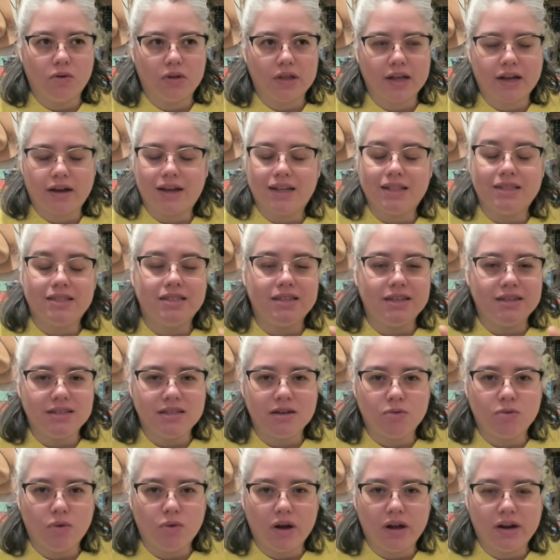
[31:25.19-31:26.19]
like in
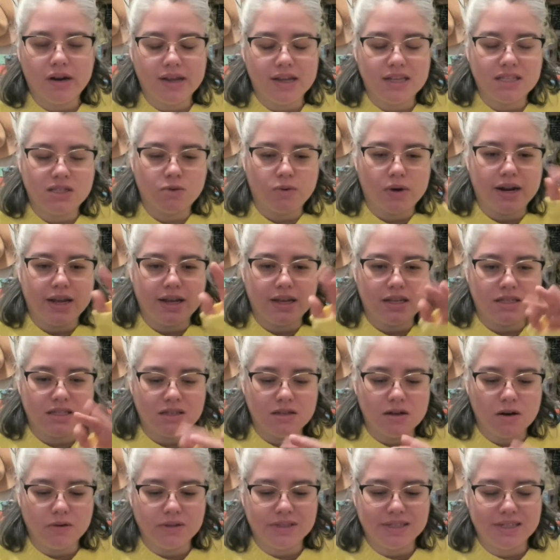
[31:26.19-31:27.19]
season one, he's writing his
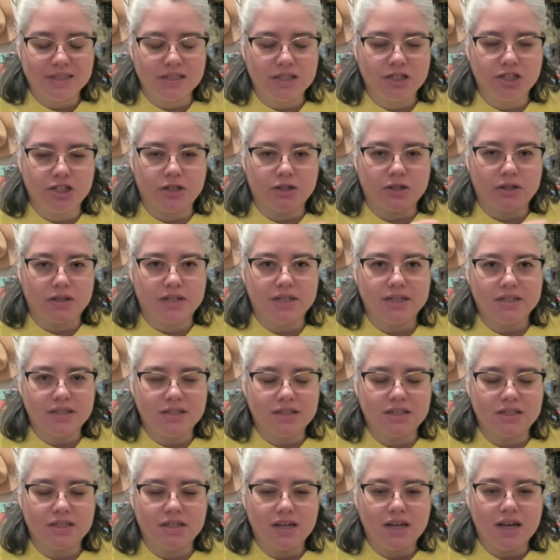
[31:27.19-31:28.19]
notes as a
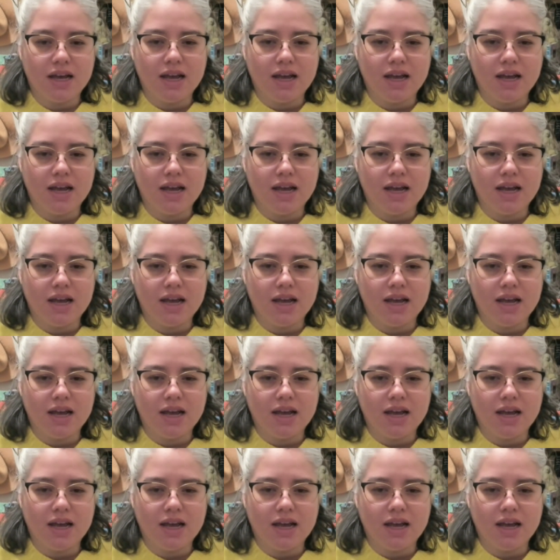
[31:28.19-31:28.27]
journalist,